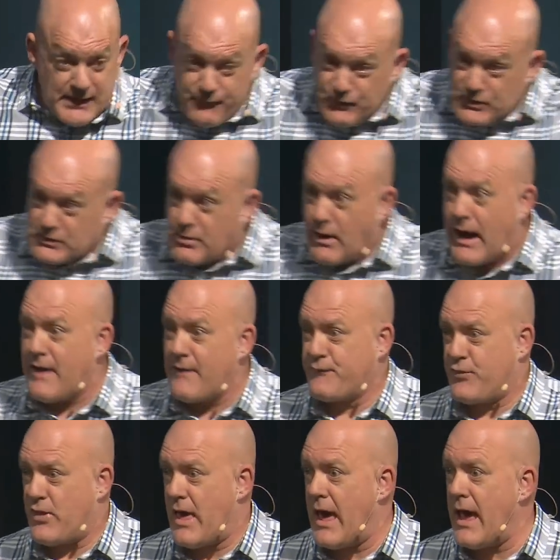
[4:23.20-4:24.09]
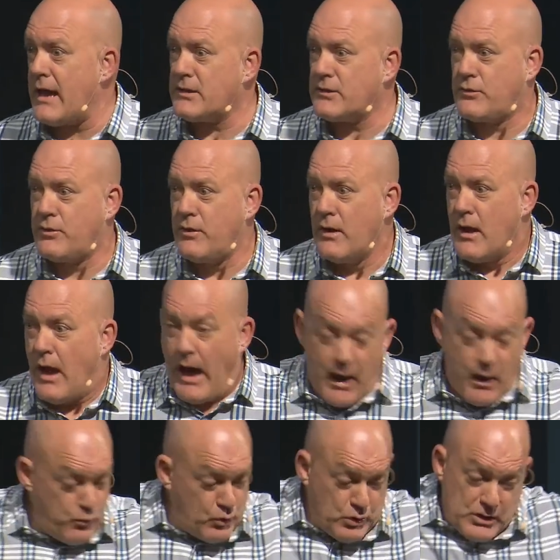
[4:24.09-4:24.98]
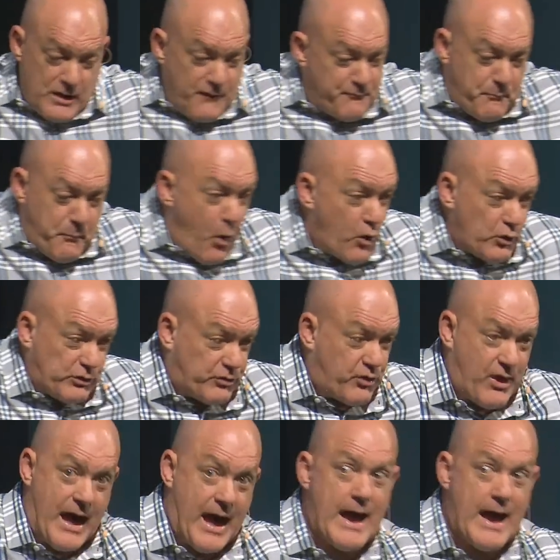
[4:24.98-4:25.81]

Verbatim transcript: I'd never drive that. I wouldn't have bought